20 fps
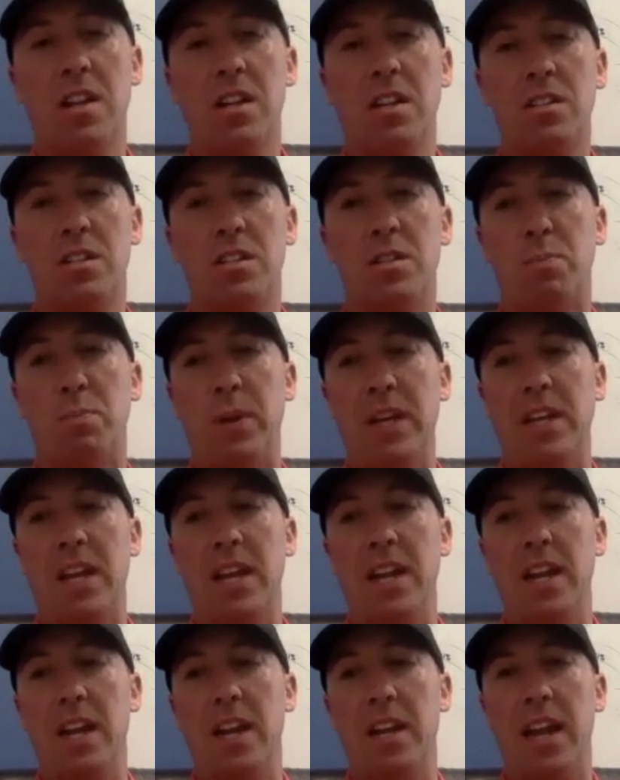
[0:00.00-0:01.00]

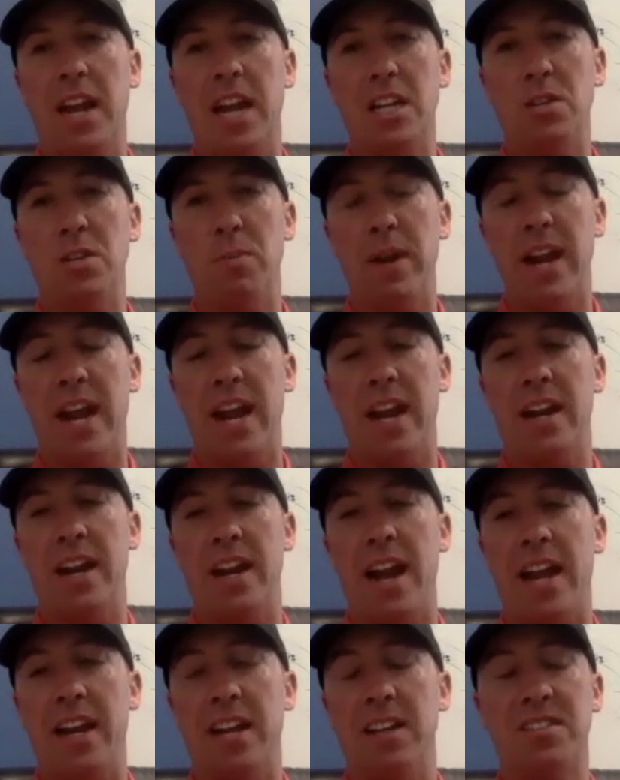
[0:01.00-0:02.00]
speaking engagement at an
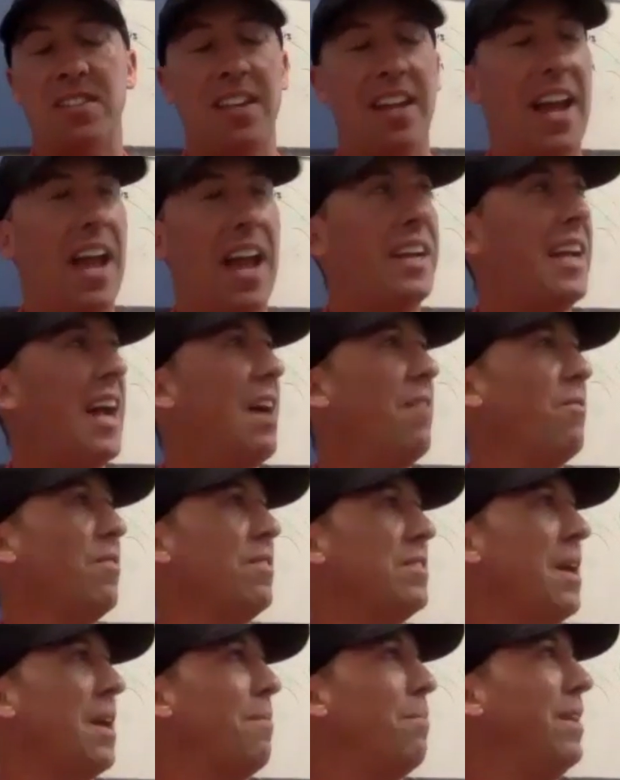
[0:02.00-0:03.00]
NSCA
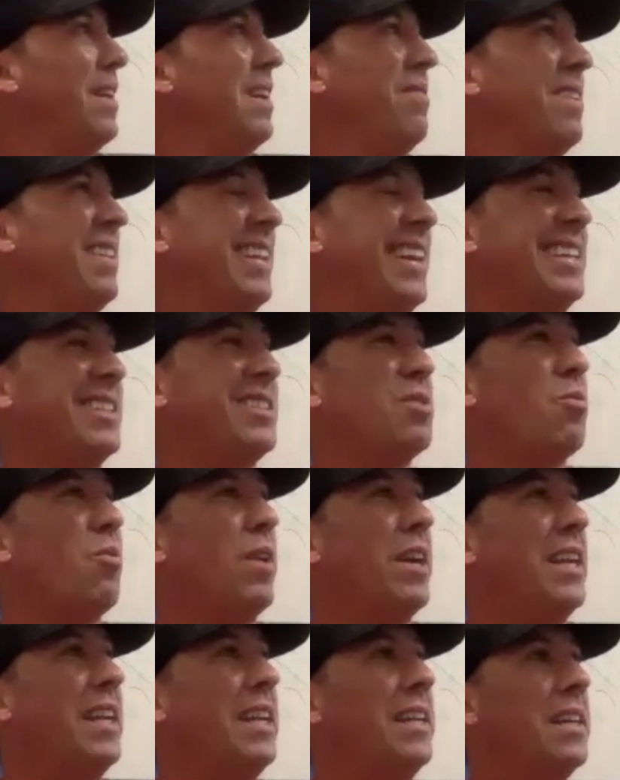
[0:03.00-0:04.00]
conference, I believe in like
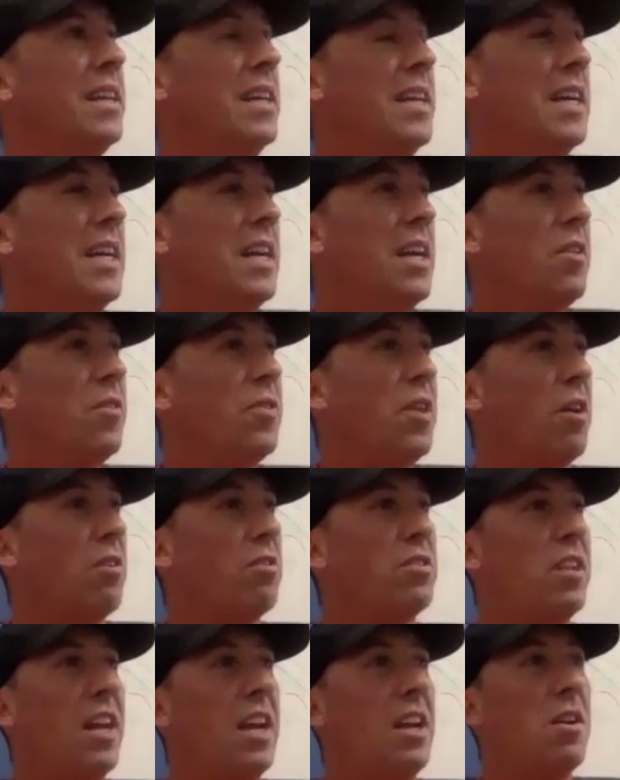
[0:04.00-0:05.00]

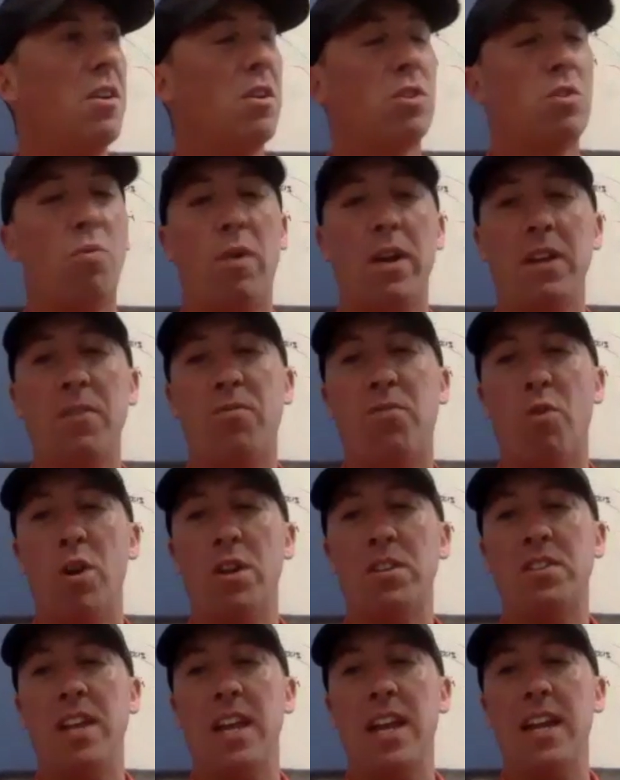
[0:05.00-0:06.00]
2013 or
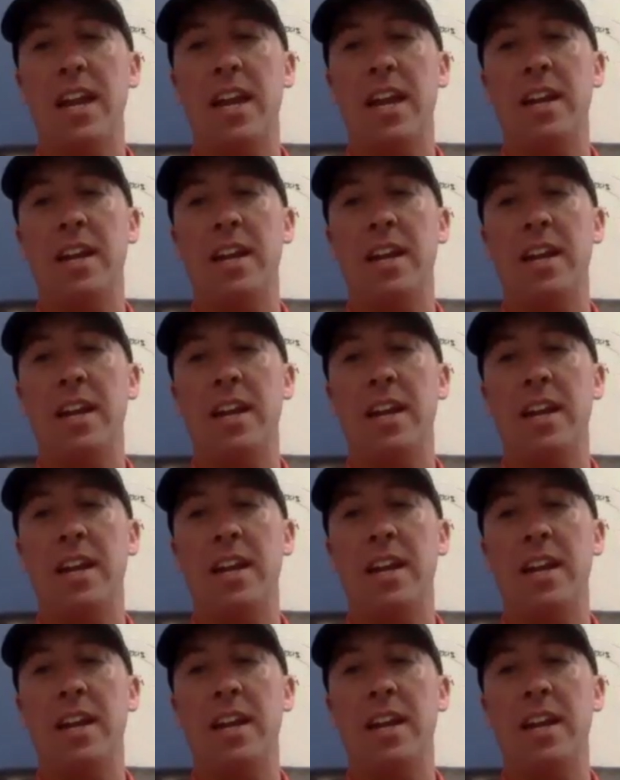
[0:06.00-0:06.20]
2014,